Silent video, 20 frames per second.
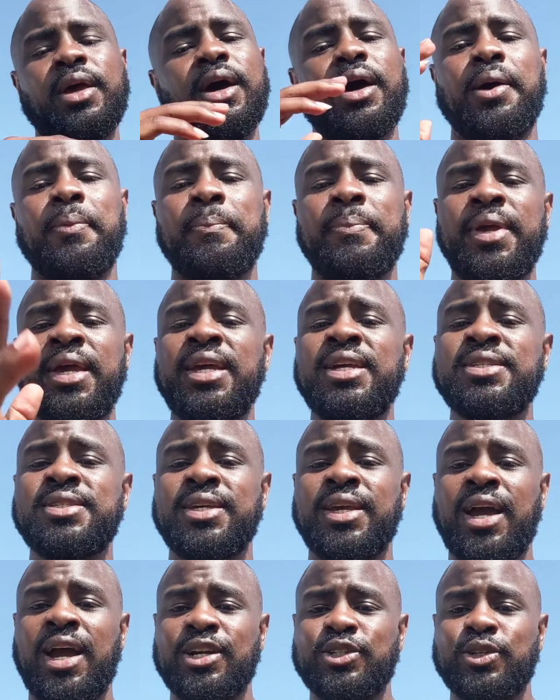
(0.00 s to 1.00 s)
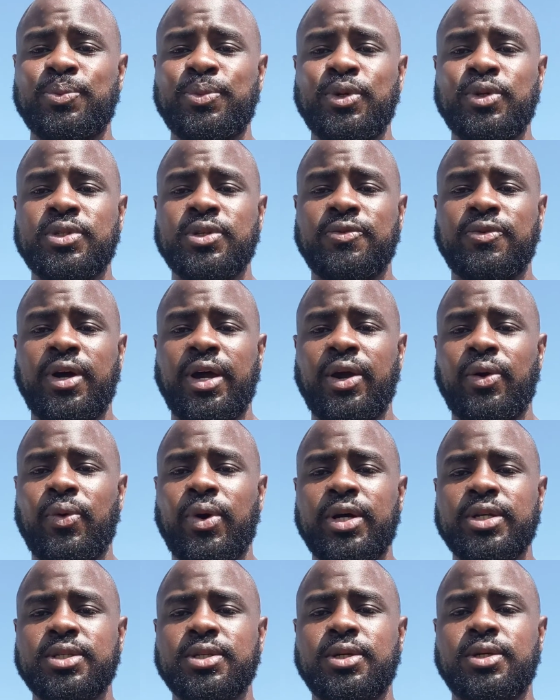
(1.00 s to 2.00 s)
amazing attributes of
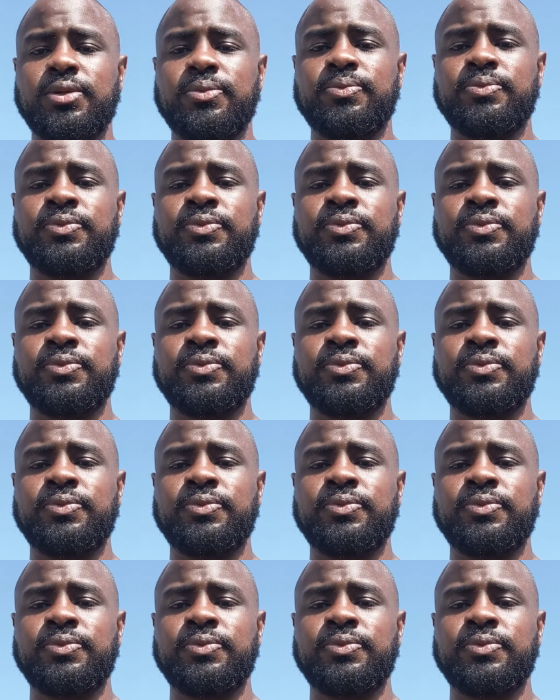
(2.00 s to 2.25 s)
ayahuasca.